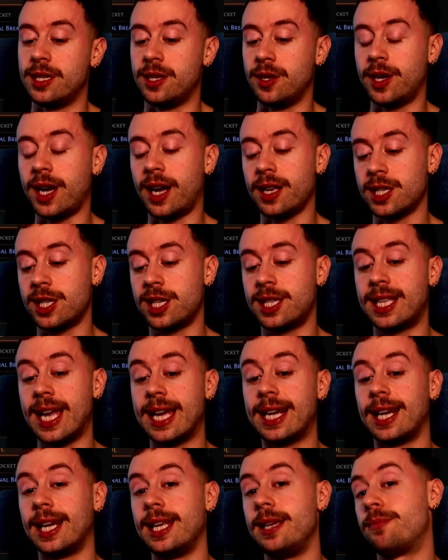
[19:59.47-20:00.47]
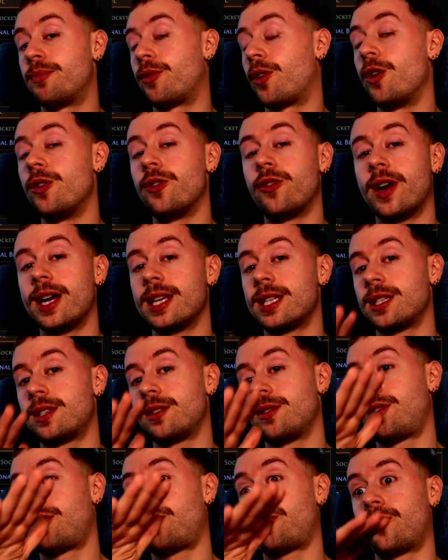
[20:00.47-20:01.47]
so you can't steadily progress
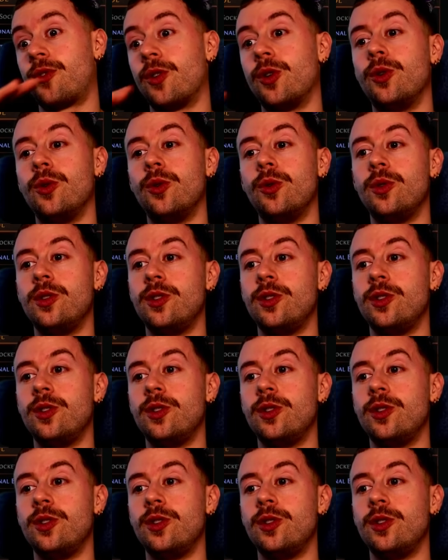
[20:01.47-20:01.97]
through